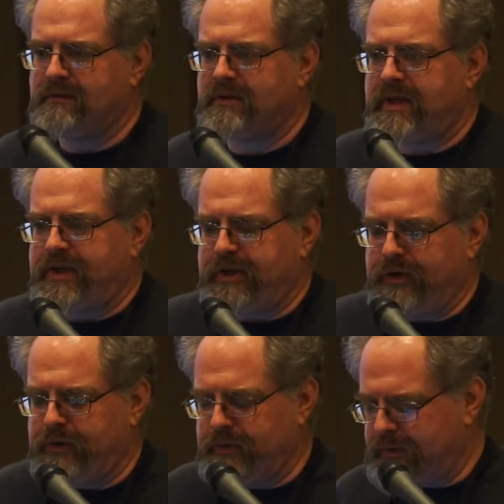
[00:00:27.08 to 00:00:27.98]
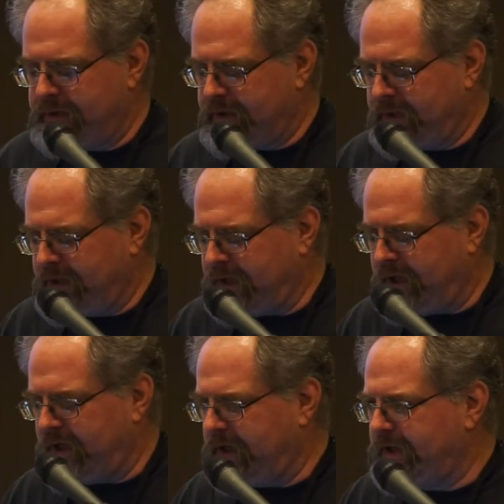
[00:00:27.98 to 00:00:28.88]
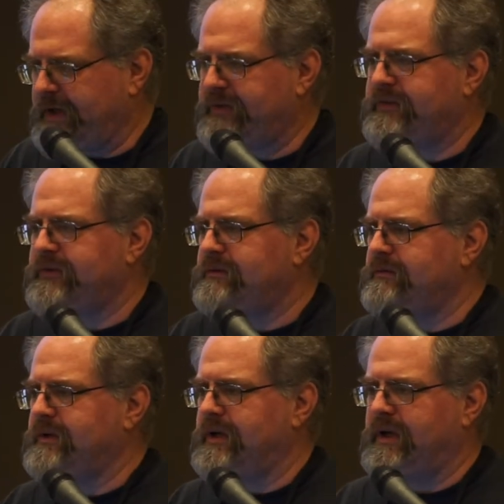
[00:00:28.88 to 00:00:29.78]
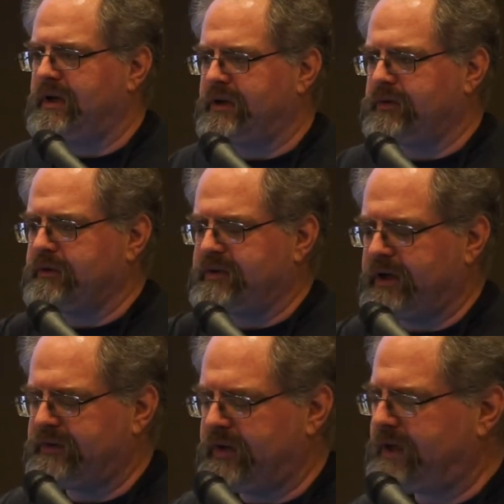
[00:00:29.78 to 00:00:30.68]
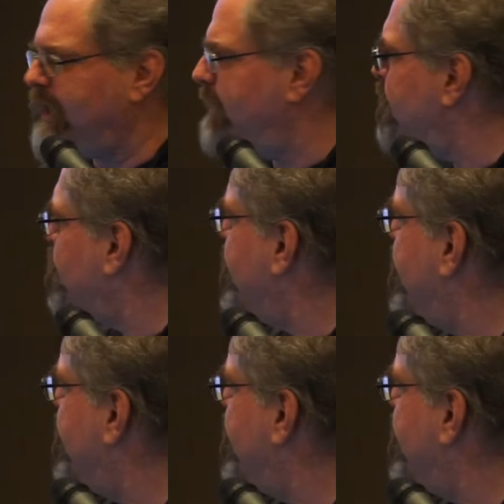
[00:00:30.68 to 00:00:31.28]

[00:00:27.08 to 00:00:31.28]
Thank you. Uh, yes, uh, as Riverside said, I am Gurney